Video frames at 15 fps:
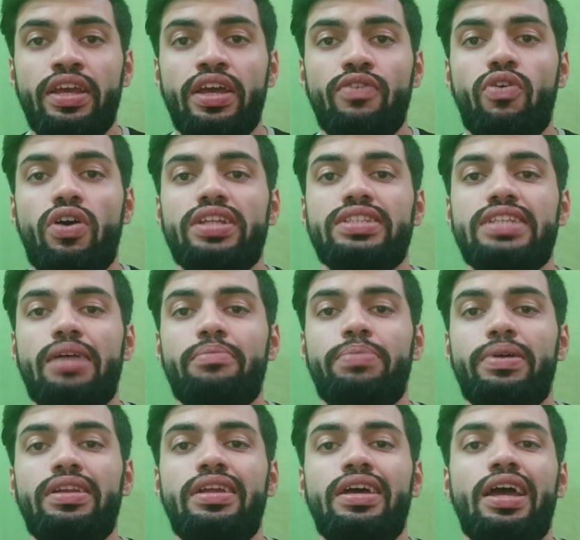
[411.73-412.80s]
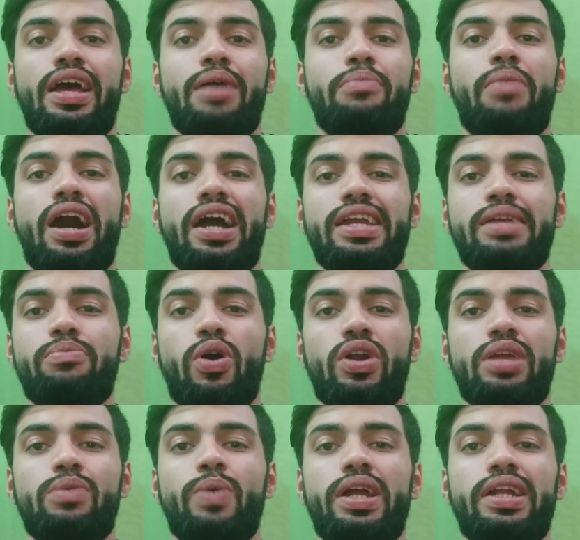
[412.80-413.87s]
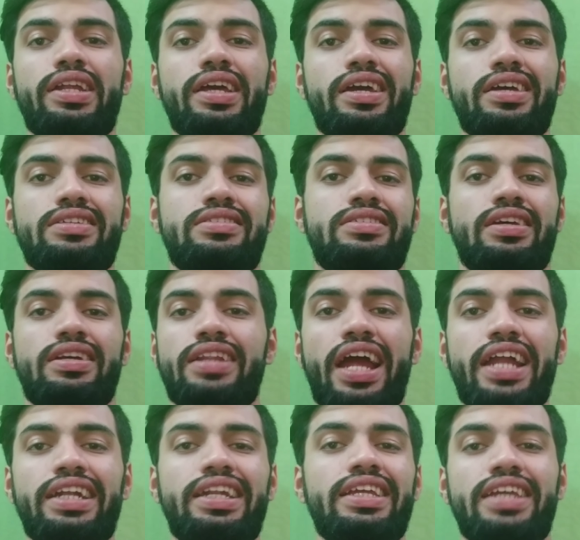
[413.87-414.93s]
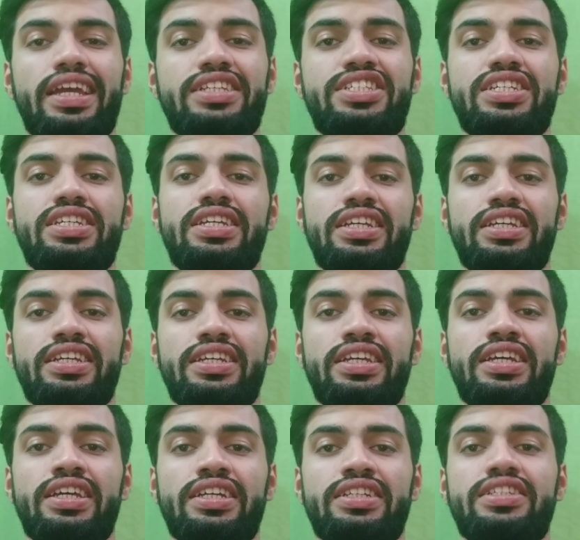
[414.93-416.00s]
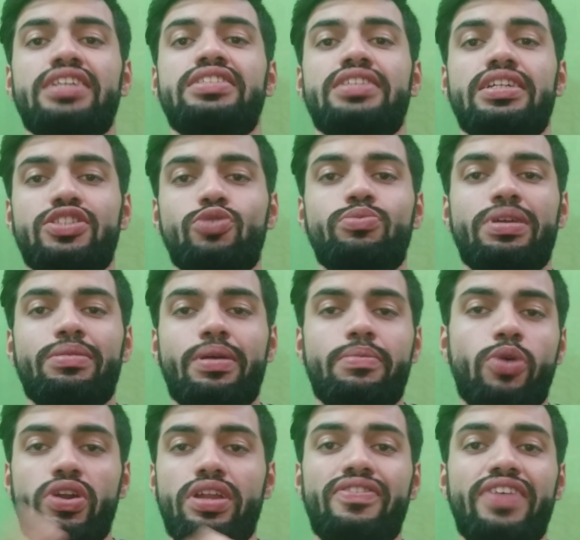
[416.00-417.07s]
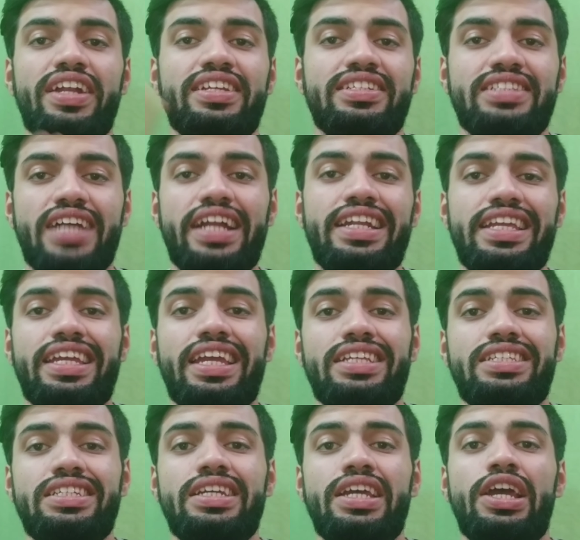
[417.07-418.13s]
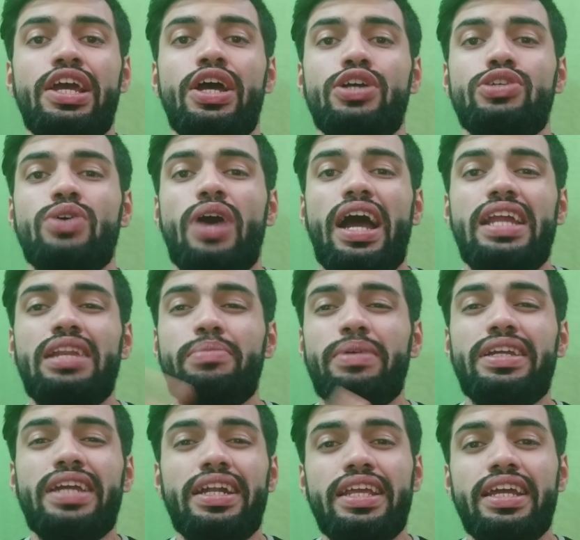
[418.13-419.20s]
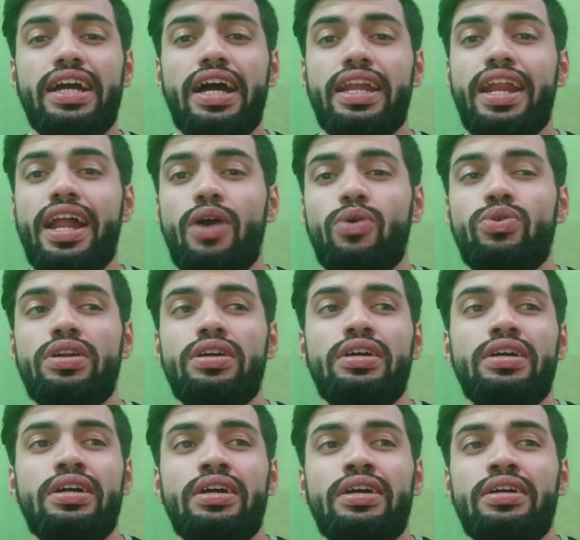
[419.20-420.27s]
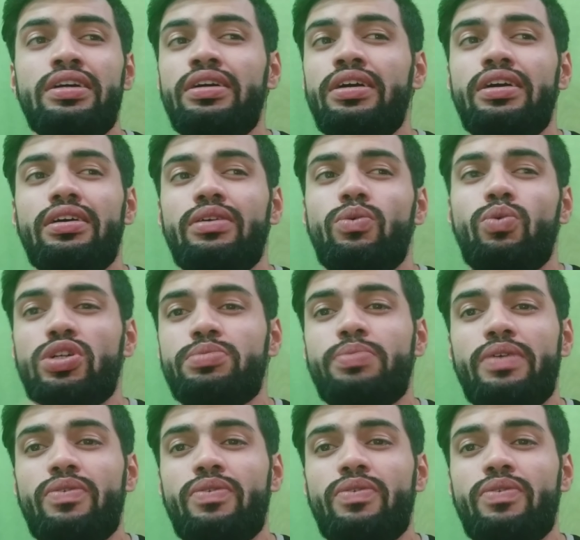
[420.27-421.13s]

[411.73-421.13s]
For example, my body weight is 90 kg. Just assuming my body weight is 90 kg, so I'll be getting around, what's my